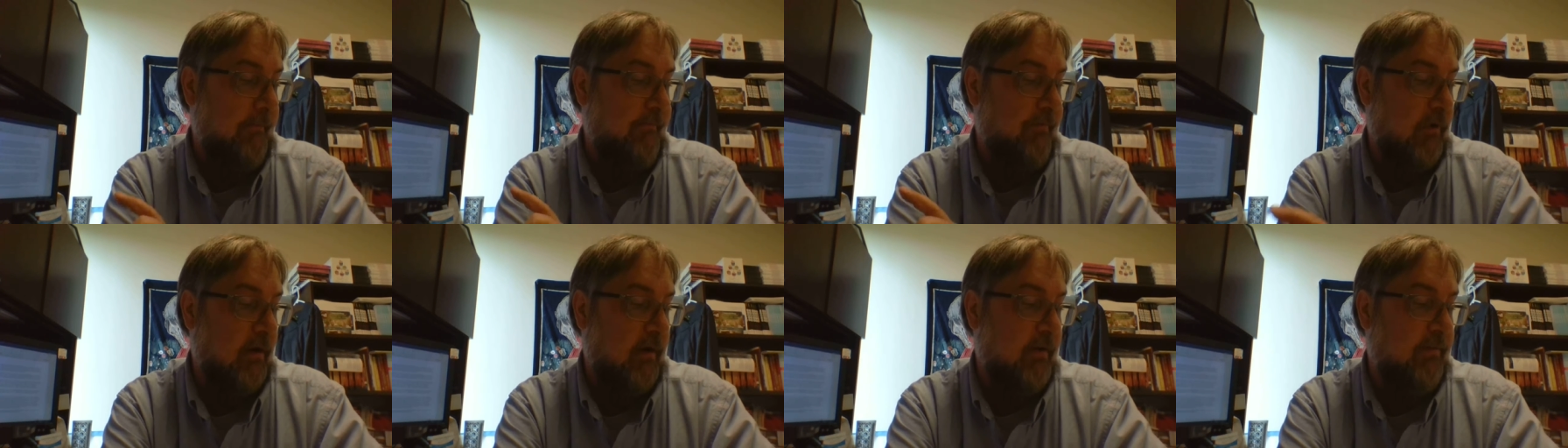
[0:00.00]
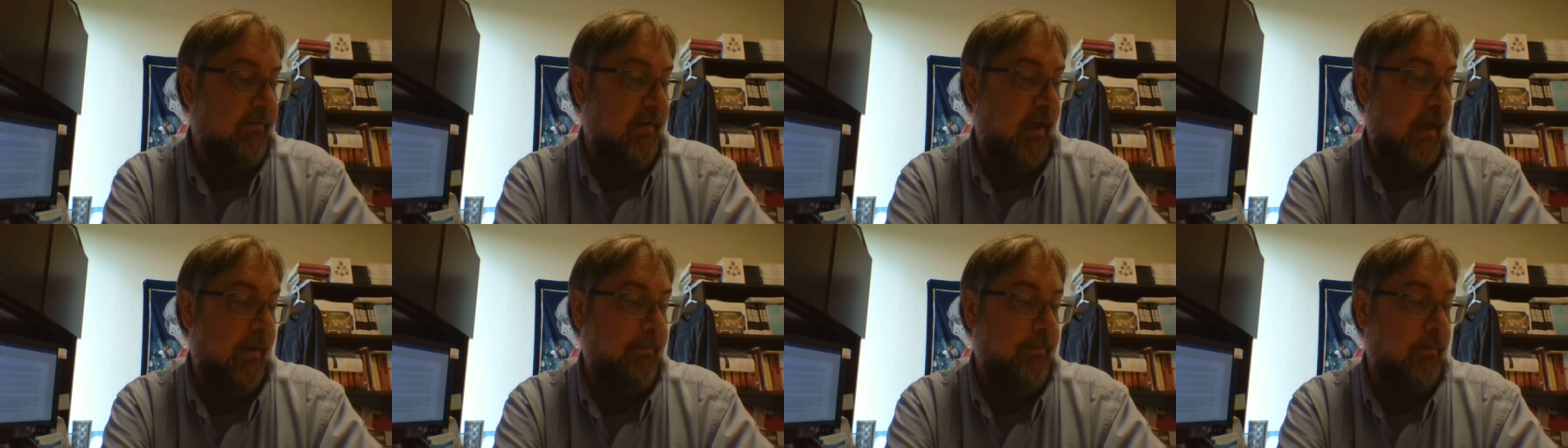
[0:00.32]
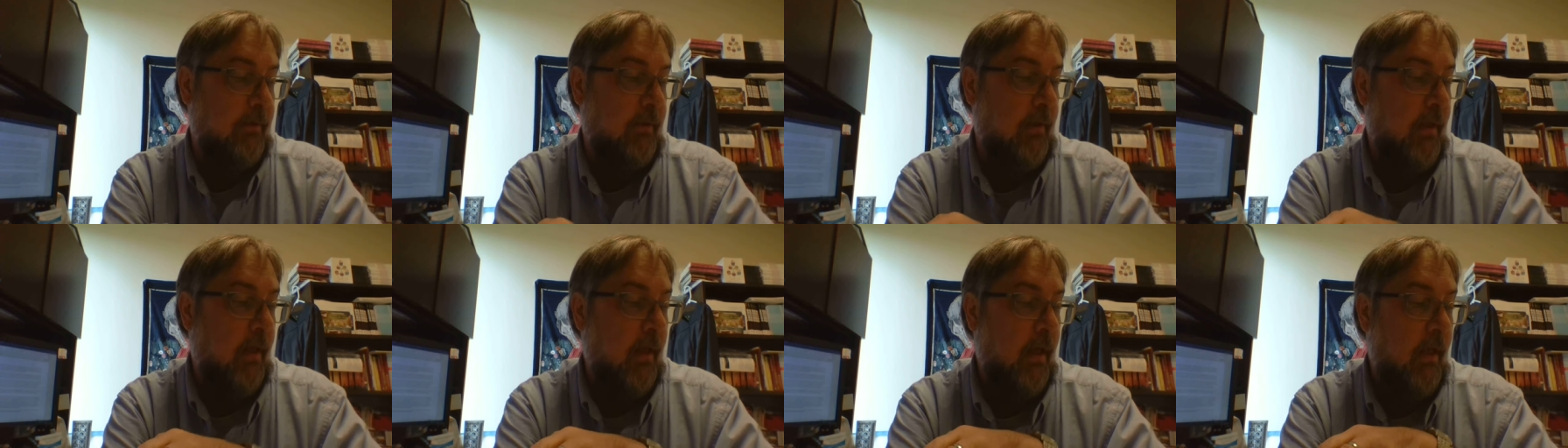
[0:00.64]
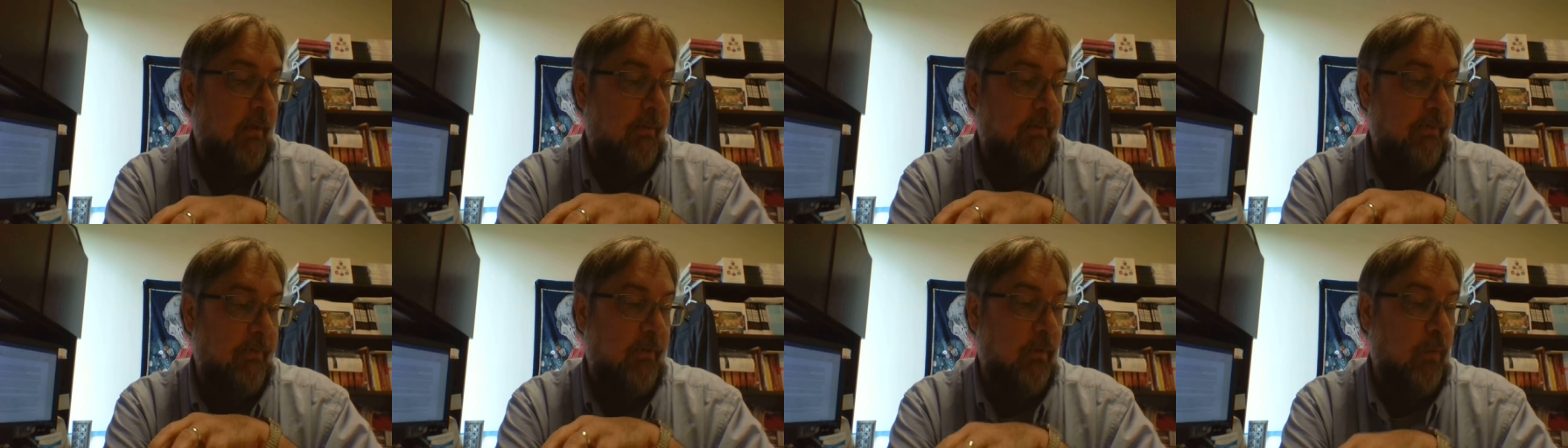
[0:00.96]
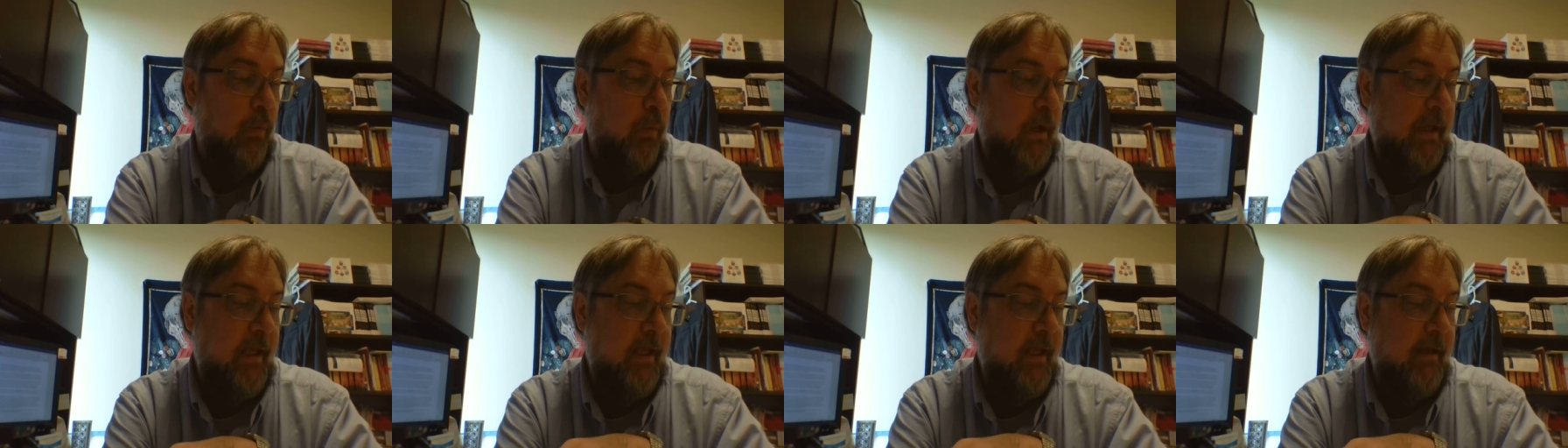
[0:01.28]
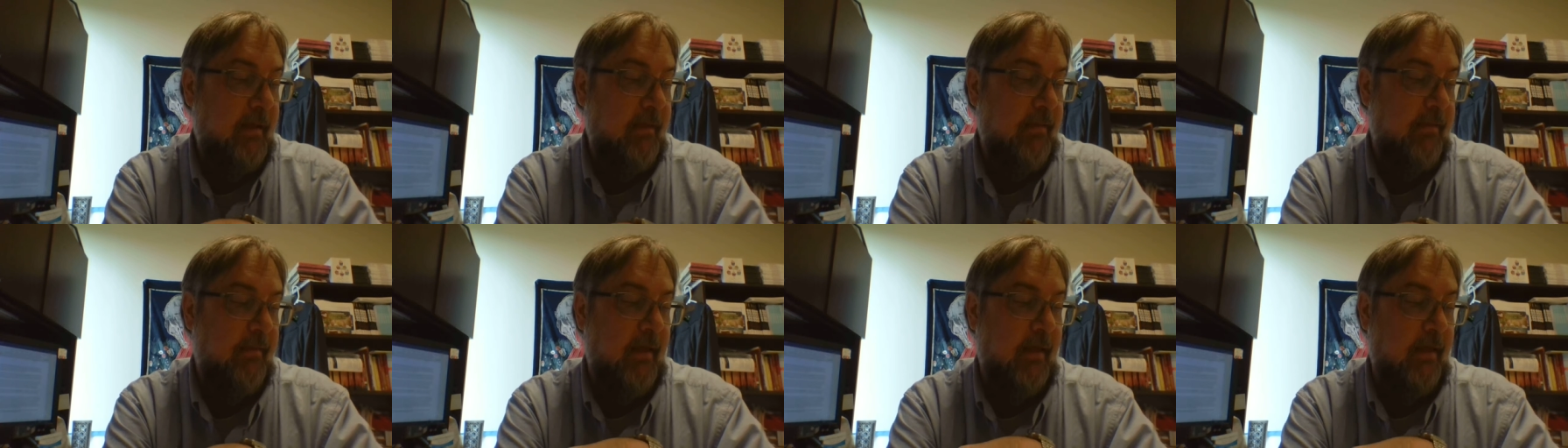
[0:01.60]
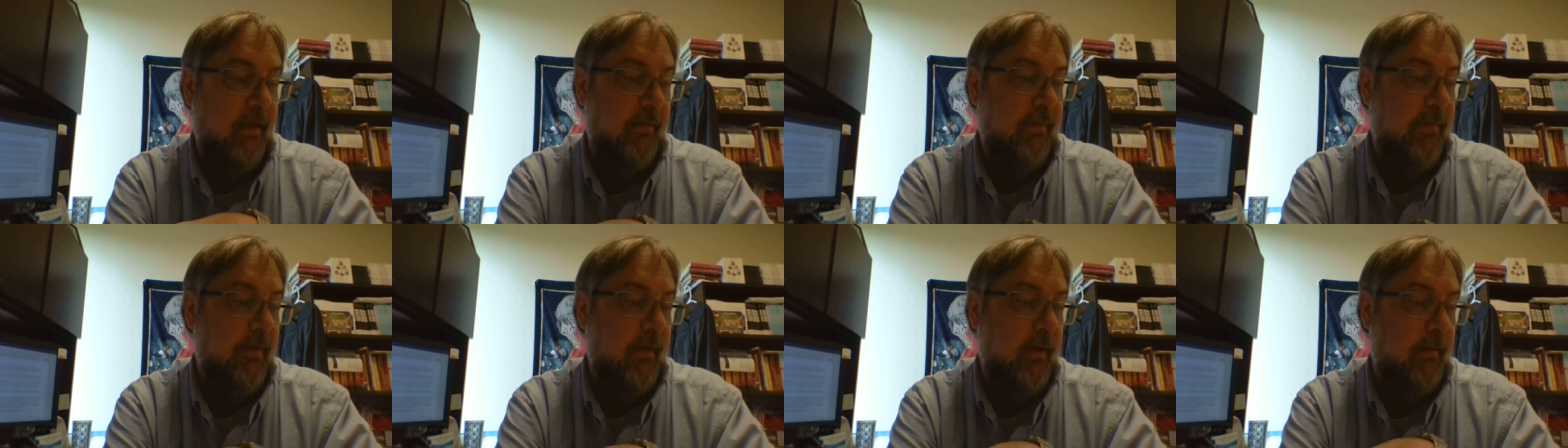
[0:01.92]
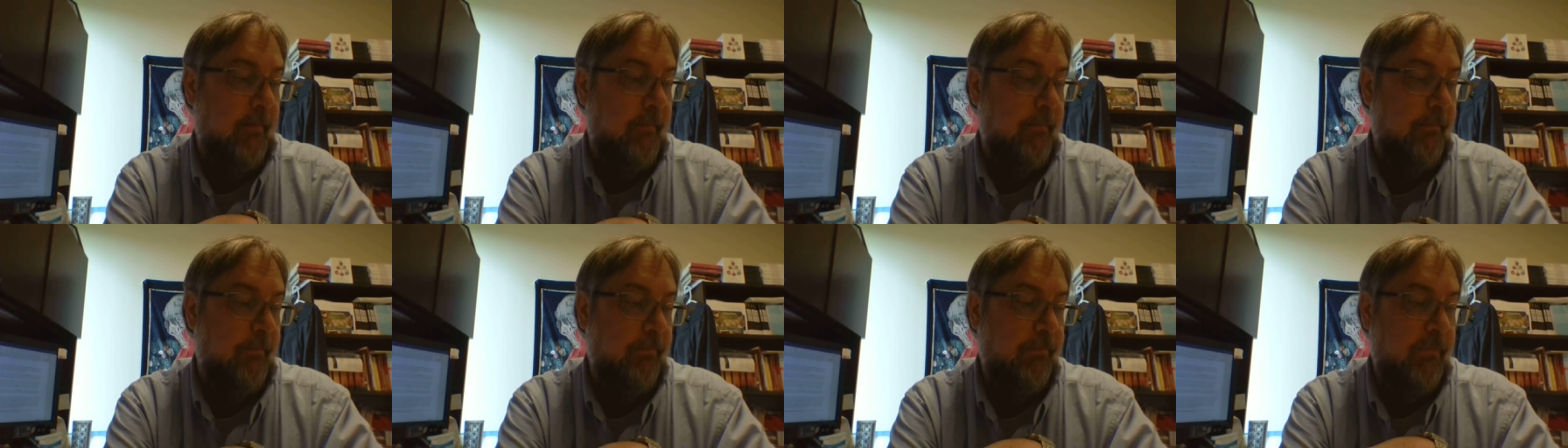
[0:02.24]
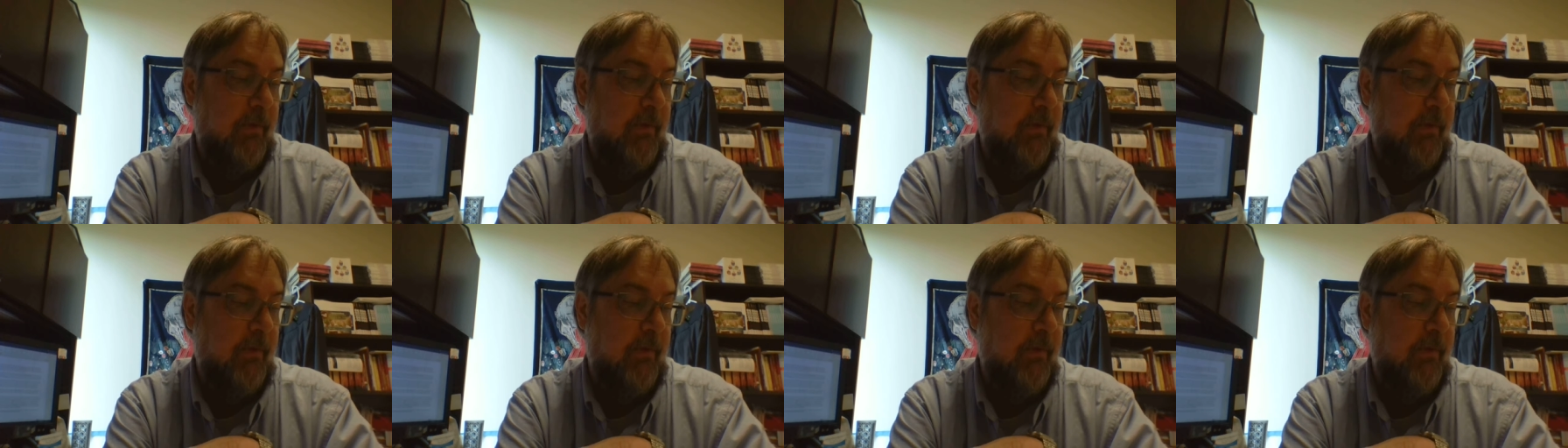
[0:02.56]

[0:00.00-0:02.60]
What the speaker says: For example, the week that the